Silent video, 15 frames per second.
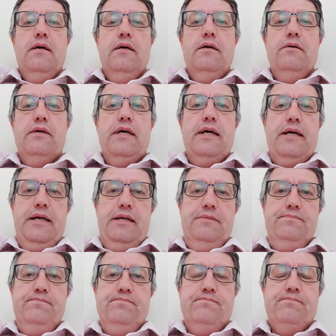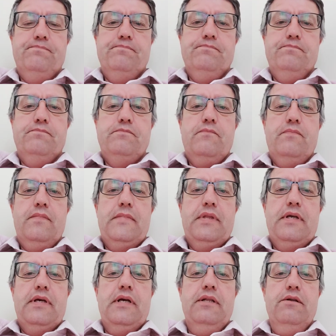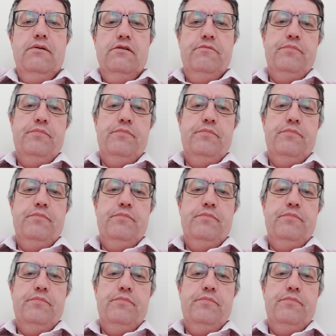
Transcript: Okay. A lot